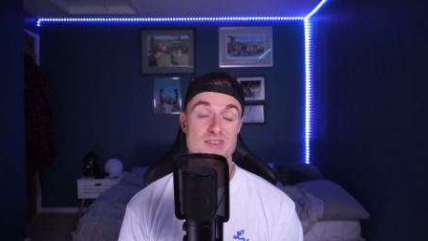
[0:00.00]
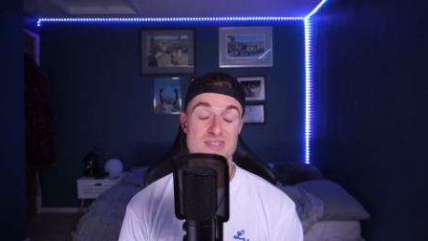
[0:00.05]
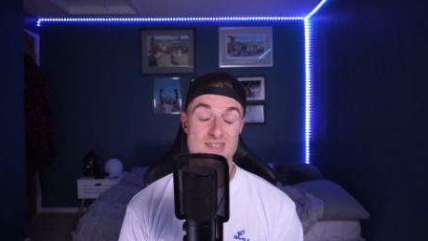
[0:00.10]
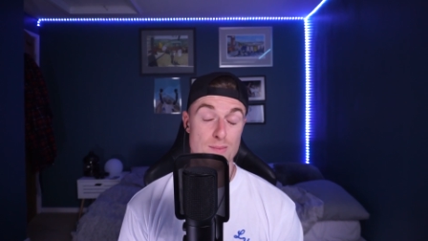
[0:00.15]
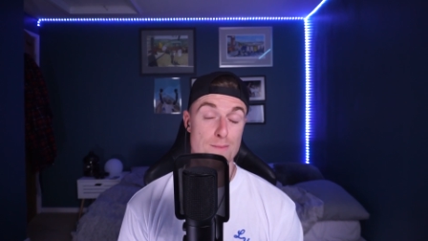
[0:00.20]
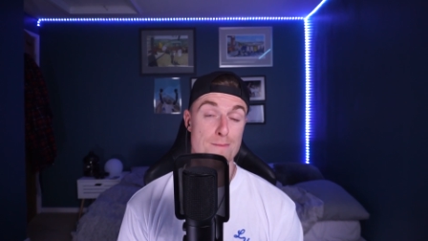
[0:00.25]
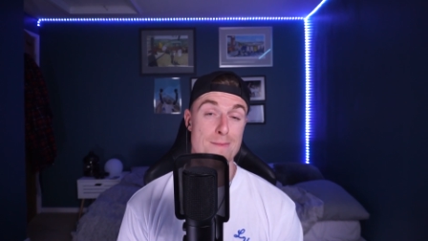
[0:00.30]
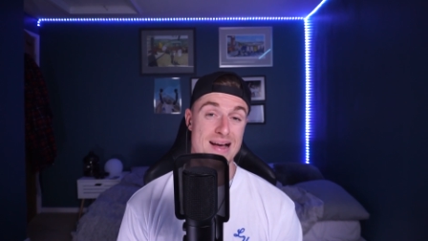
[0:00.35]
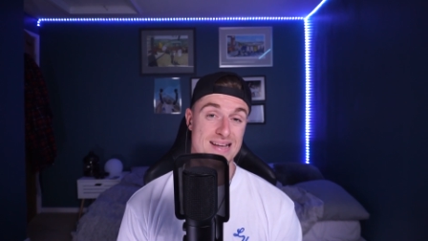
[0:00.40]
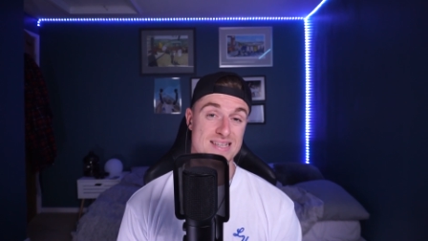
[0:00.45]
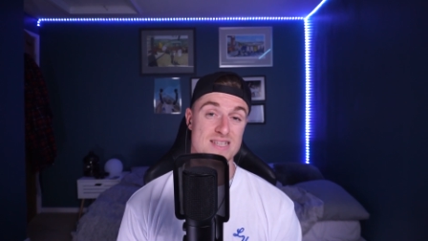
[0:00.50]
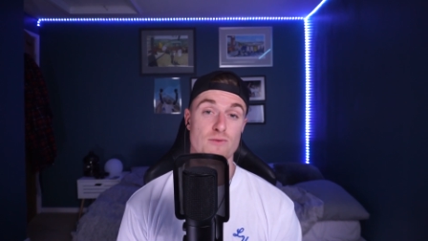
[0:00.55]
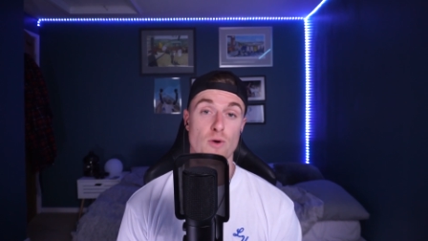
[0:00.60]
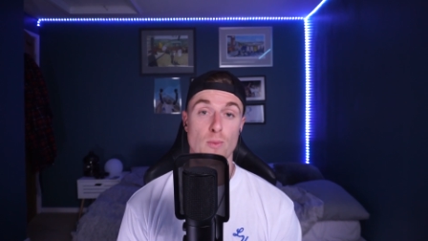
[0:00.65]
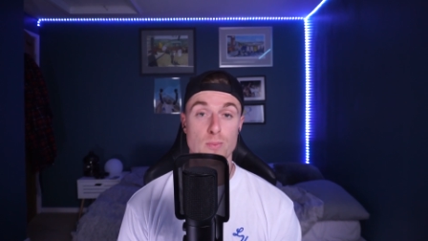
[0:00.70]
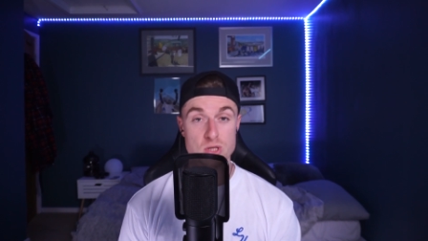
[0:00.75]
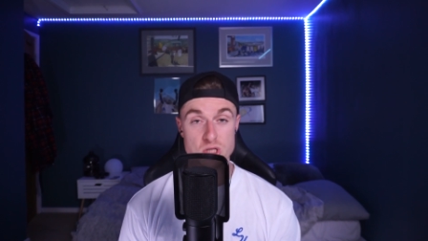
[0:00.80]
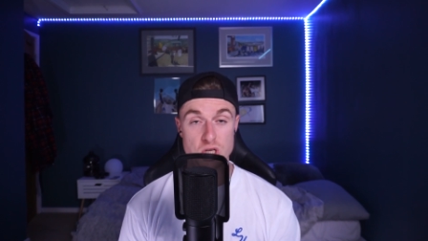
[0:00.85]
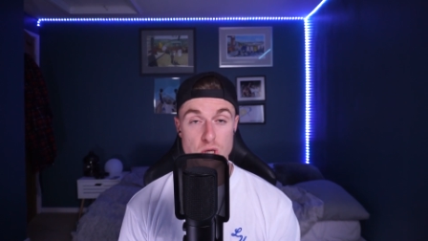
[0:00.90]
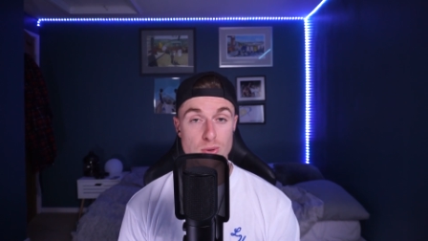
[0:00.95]
So this is a
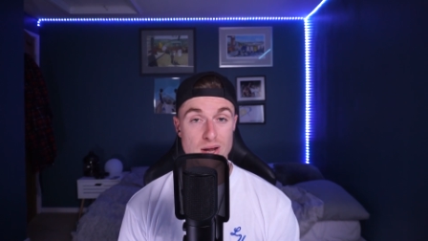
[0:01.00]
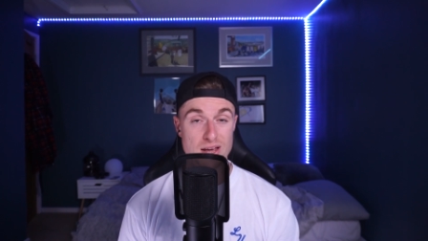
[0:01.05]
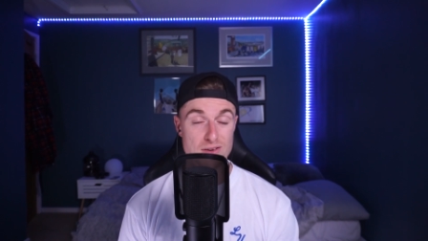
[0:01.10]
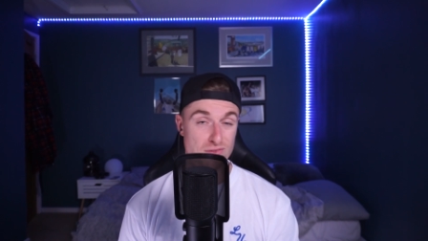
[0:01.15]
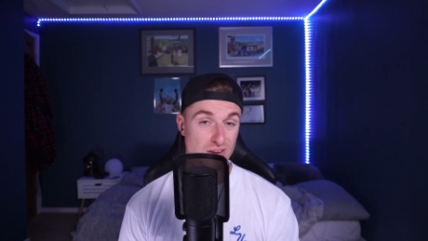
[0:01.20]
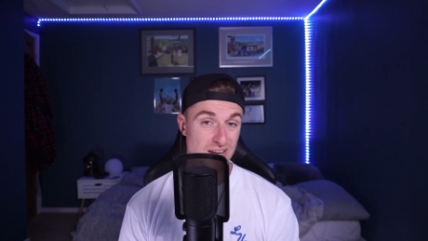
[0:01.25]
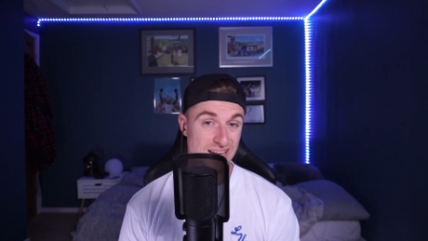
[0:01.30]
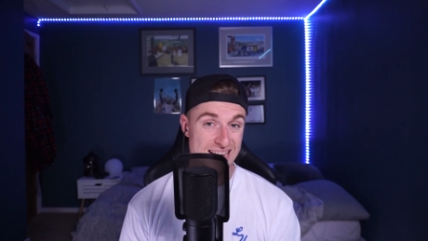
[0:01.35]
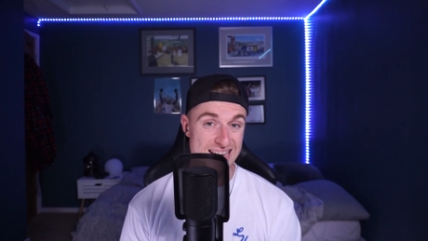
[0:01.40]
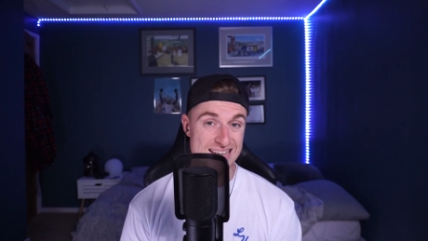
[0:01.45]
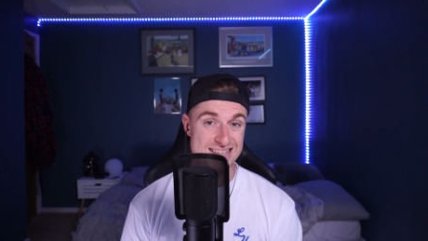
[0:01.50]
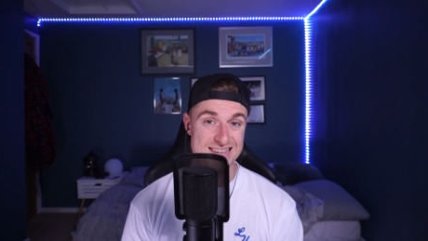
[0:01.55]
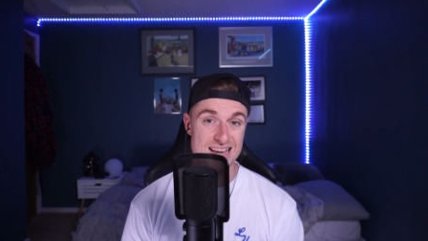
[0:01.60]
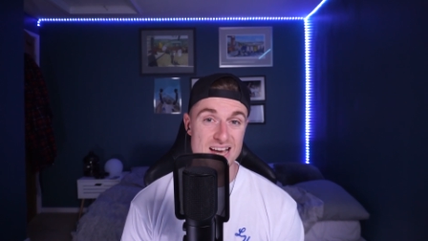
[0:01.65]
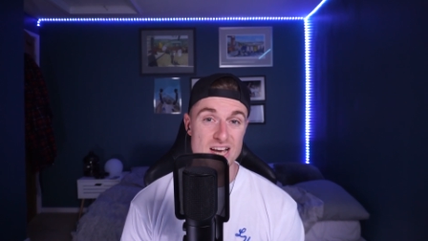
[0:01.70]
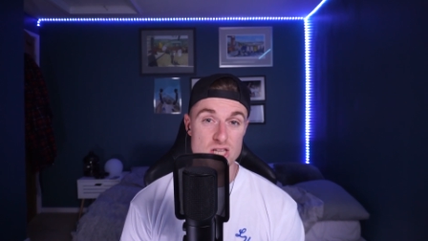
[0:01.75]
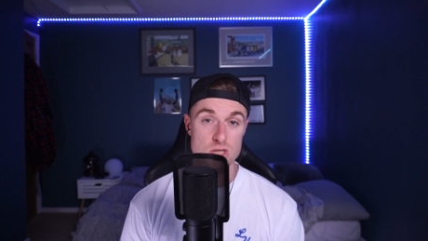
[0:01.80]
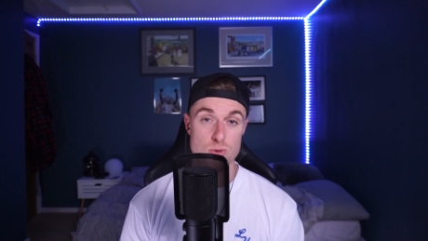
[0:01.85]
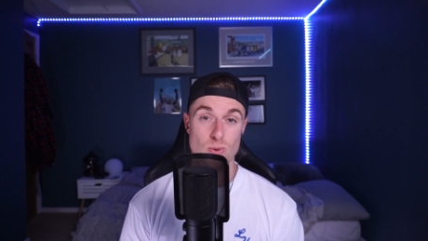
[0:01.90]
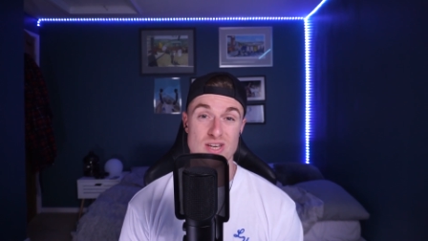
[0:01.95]
massive opportunity for
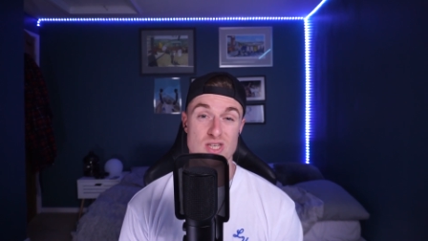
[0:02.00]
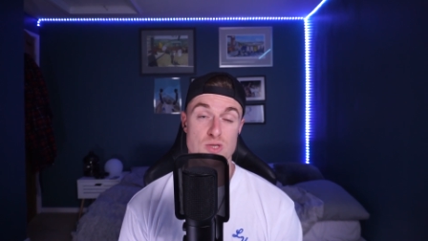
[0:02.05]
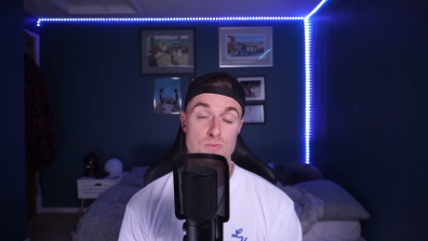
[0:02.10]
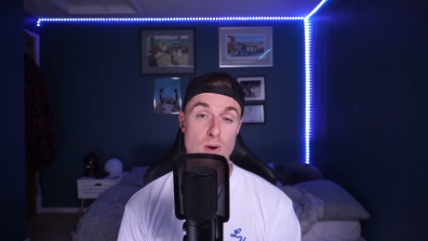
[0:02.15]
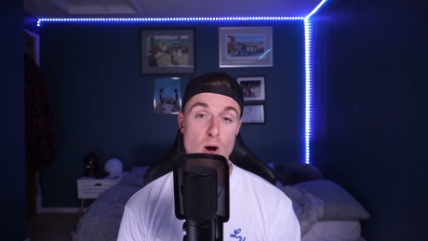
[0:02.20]
Leeds to